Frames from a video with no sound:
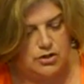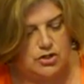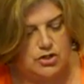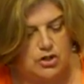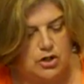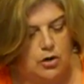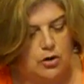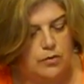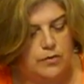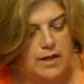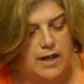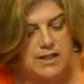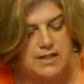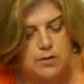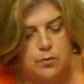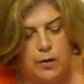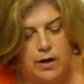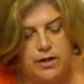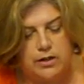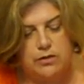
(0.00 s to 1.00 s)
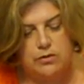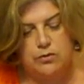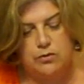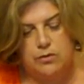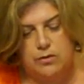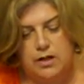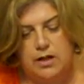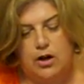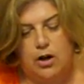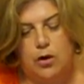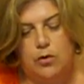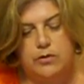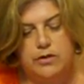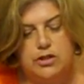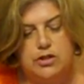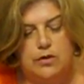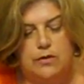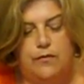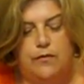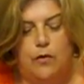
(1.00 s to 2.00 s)
So that's why you only
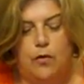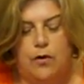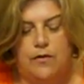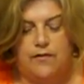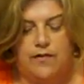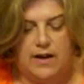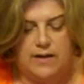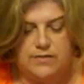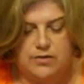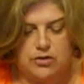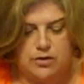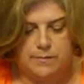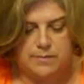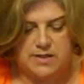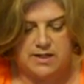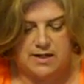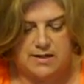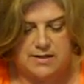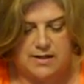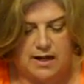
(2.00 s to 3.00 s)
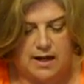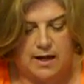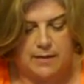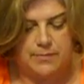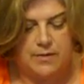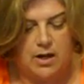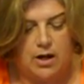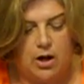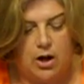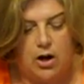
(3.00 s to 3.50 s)
do 4 or 5 strips at a time.